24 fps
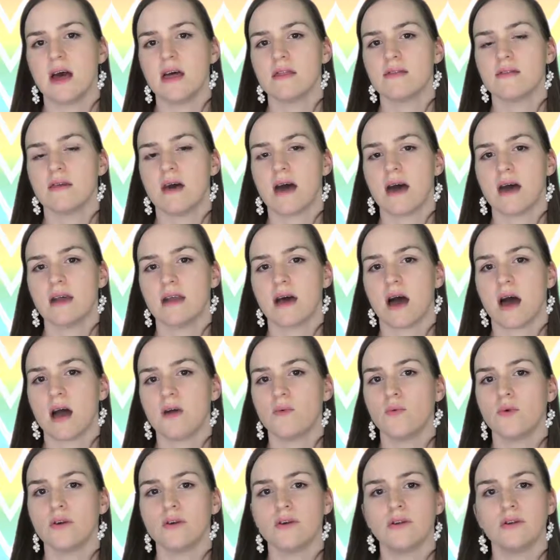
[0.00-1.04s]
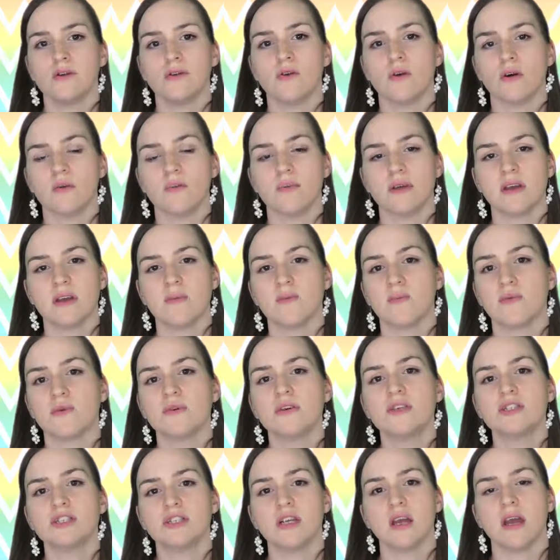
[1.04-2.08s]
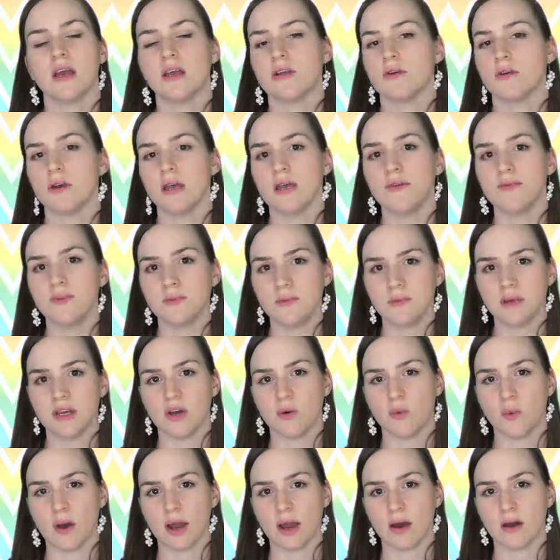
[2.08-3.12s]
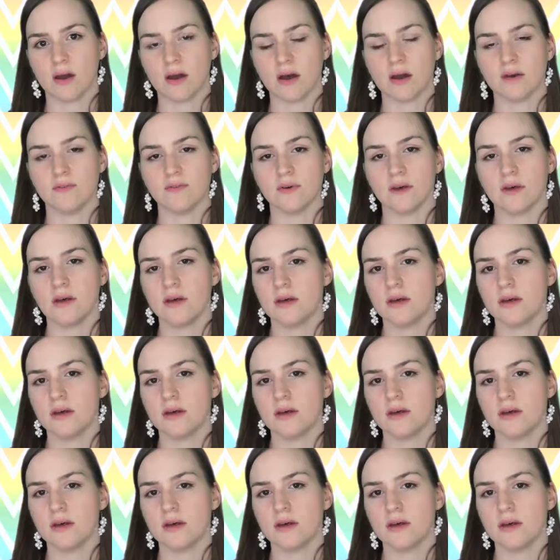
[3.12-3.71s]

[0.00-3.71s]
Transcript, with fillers: that I wouldn't normally appreciate or even be aware of.